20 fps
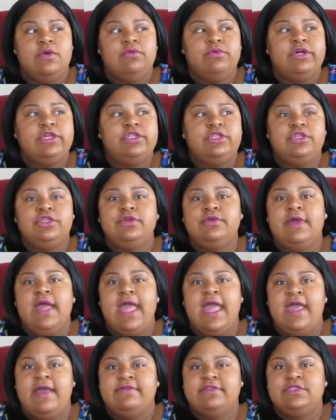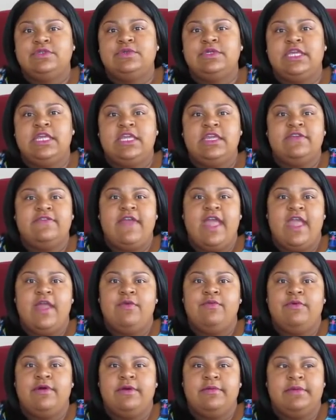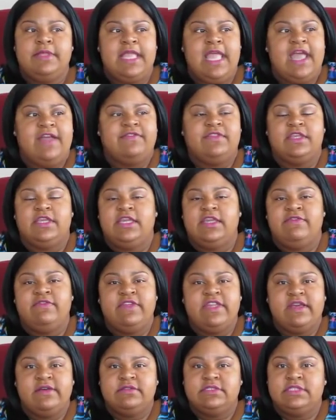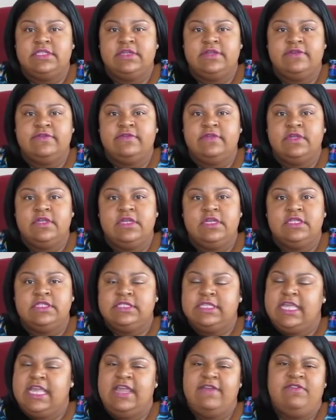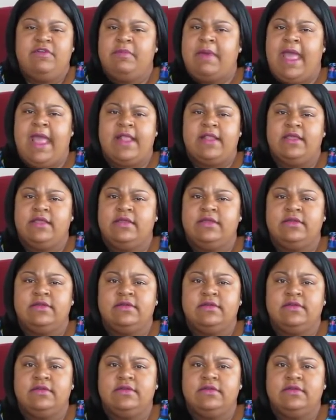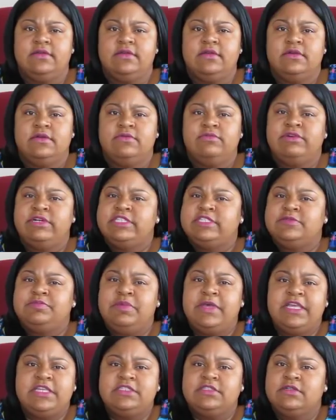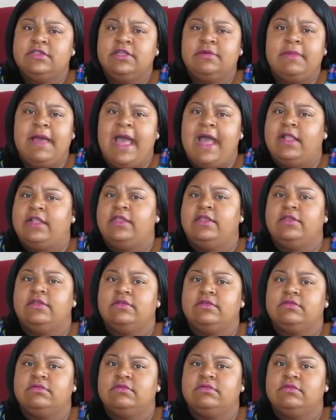What do you have to give a woman after giving yourself to everybody? What's special about it?